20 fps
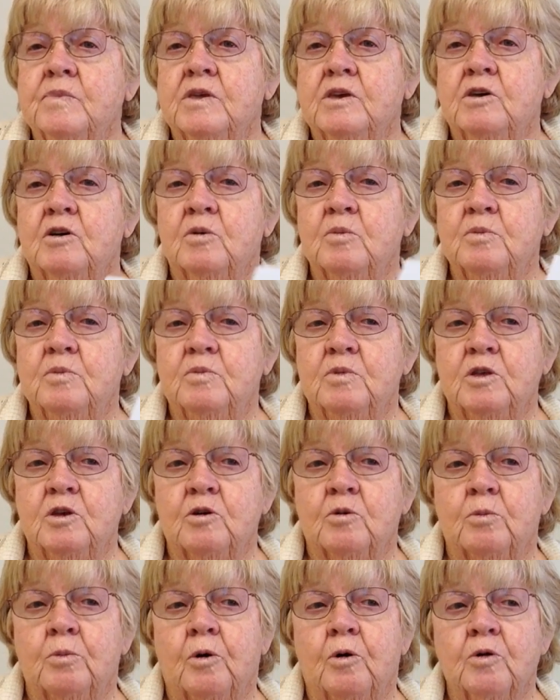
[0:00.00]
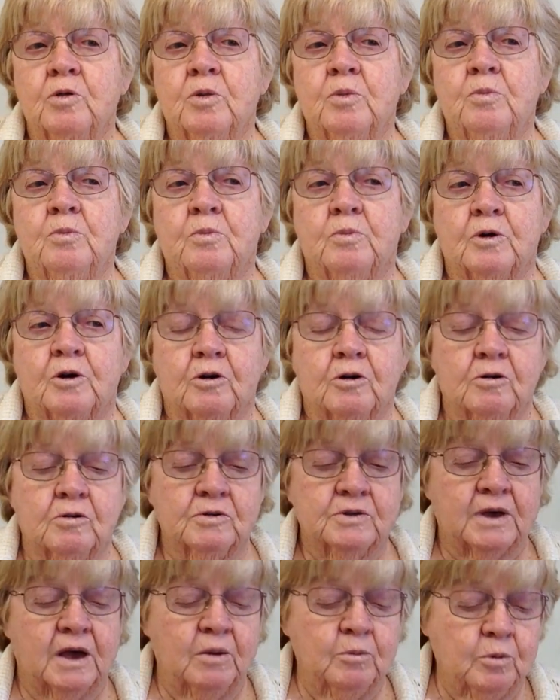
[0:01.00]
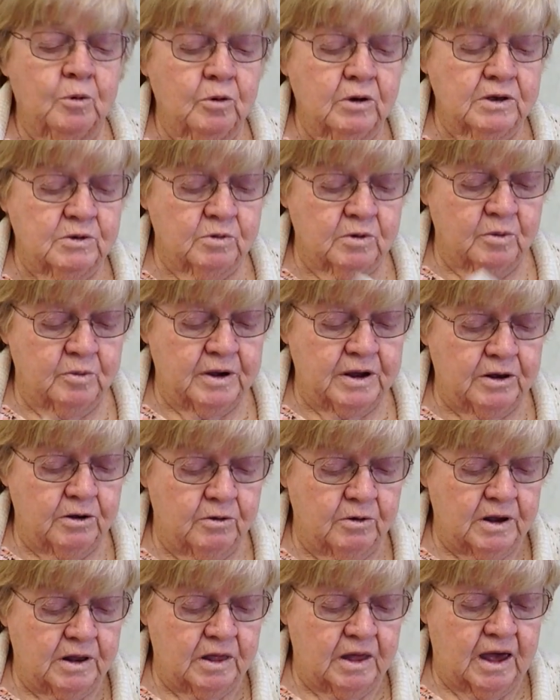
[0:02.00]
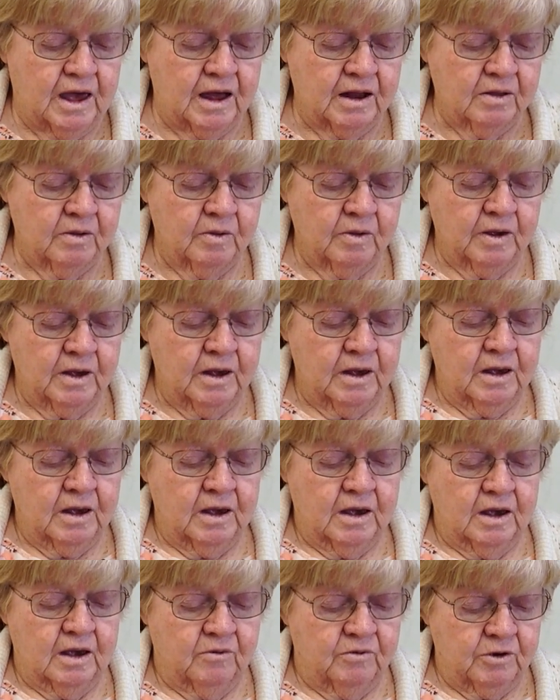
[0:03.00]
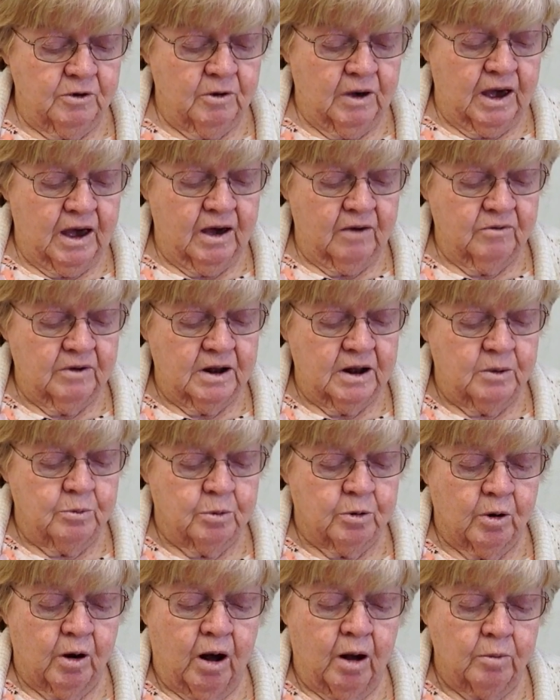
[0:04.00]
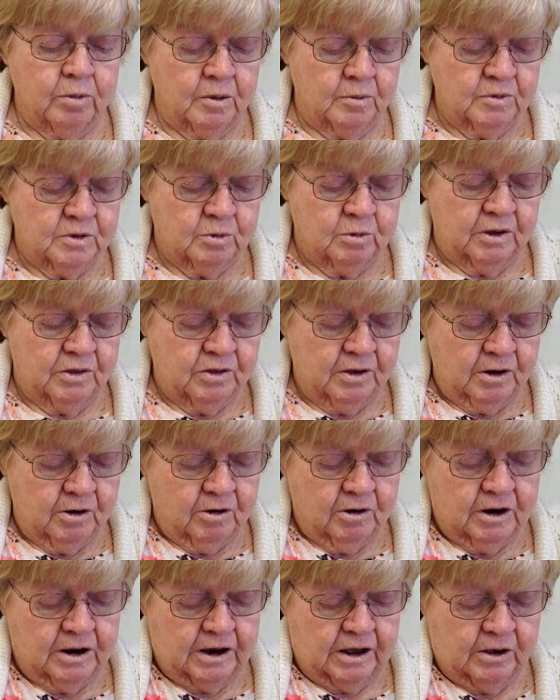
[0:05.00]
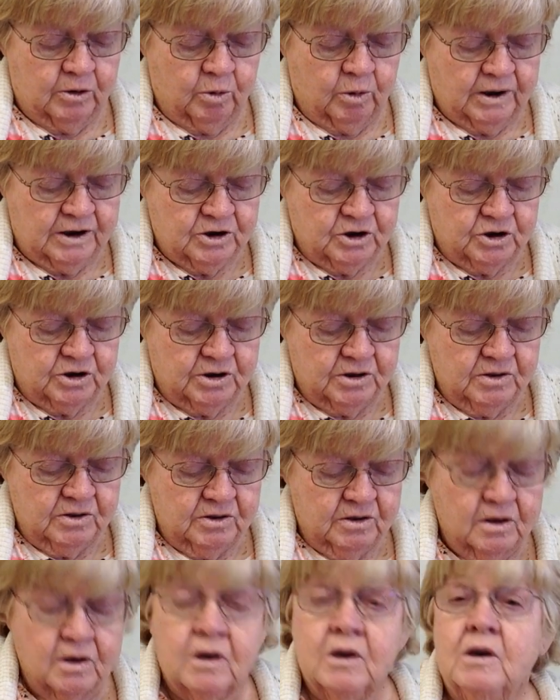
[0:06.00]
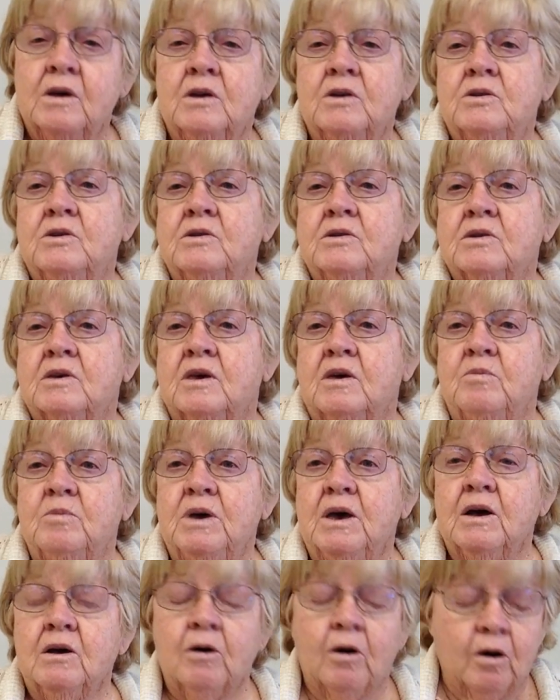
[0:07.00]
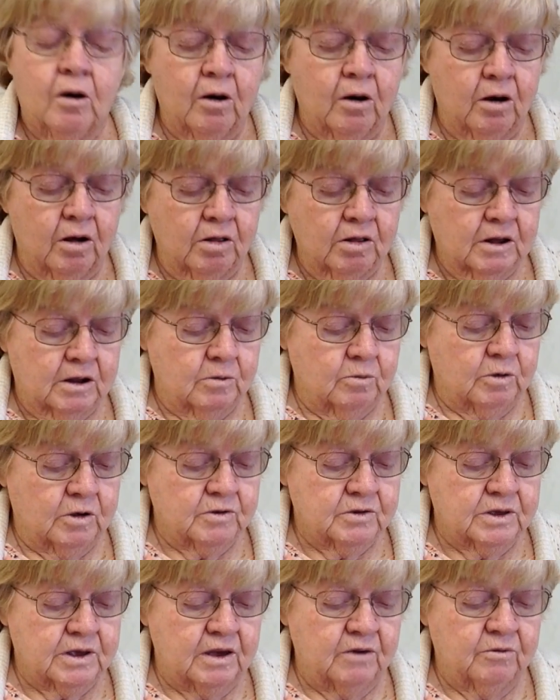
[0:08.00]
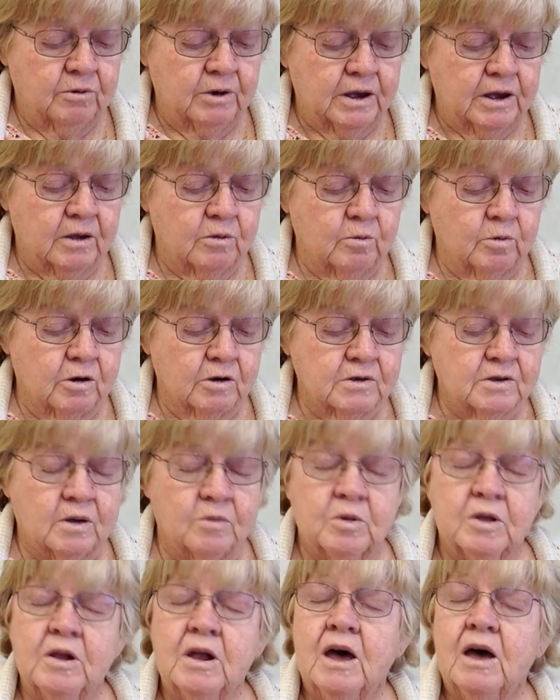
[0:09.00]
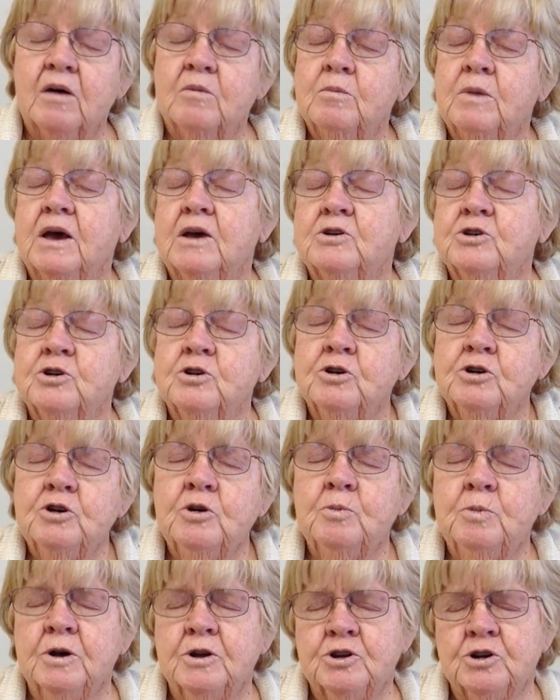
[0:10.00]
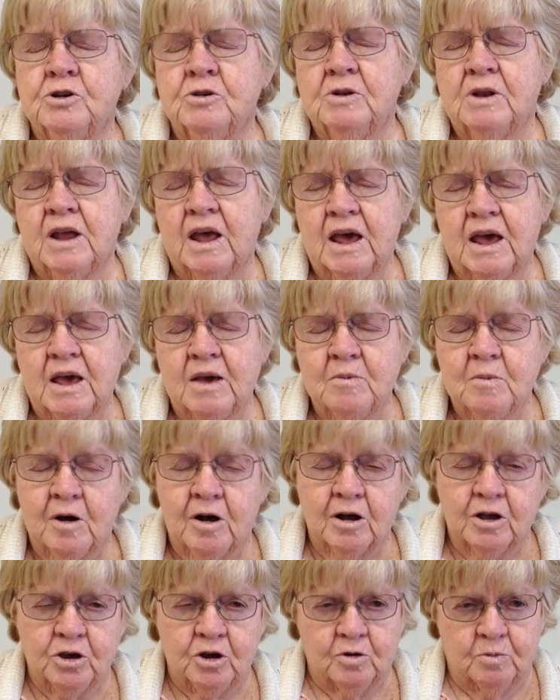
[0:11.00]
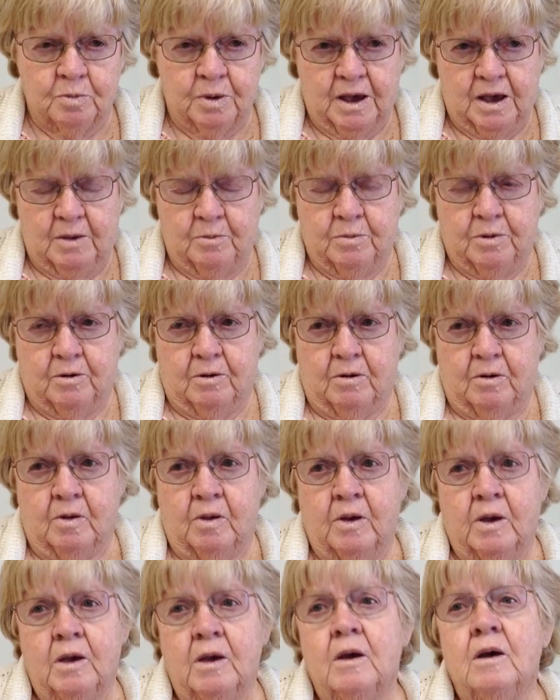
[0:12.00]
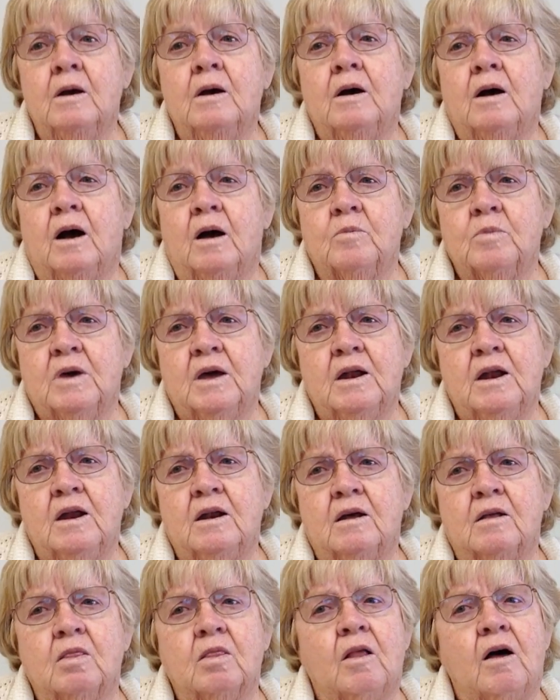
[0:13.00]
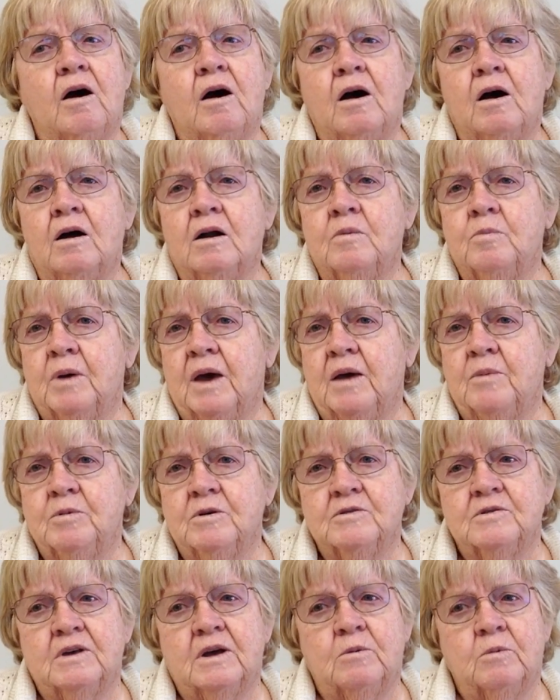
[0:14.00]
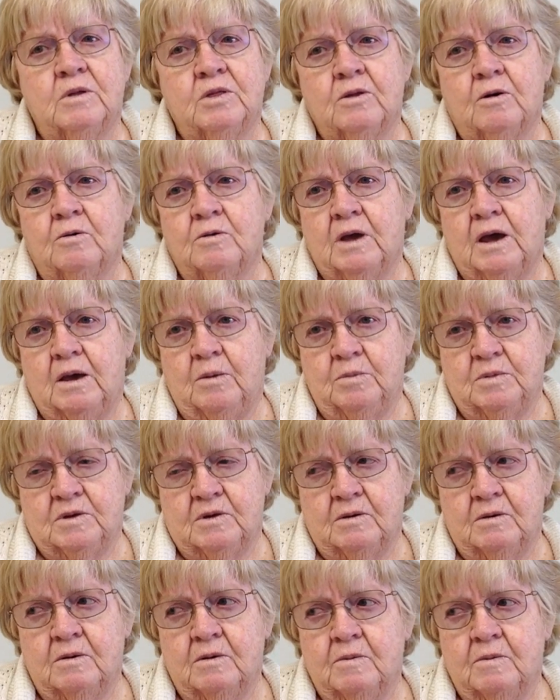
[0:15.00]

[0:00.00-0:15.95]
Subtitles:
You'll both, girls and boys, will be doing that. If you have any problems with it or any questions, just give me a call and we'll see if we can work something out. Make sure you put your name on your paper. I'm getting a lot of papers in with no names.